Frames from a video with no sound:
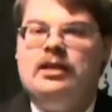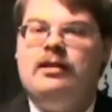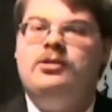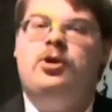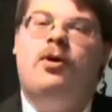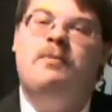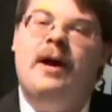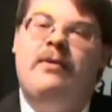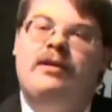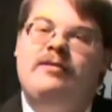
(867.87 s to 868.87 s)
Let's talk
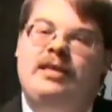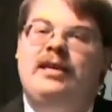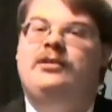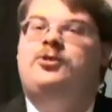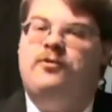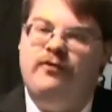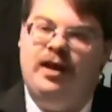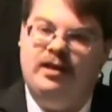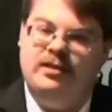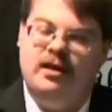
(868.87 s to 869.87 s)
about the
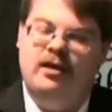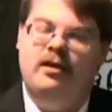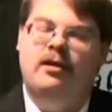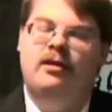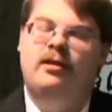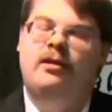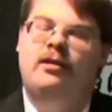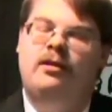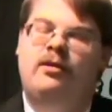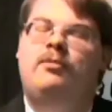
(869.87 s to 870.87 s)
interface.
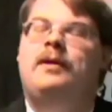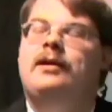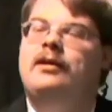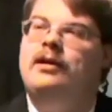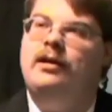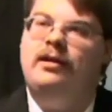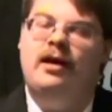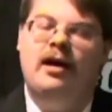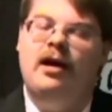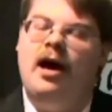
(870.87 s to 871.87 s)
Oh my
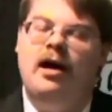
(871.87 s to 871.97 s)
god.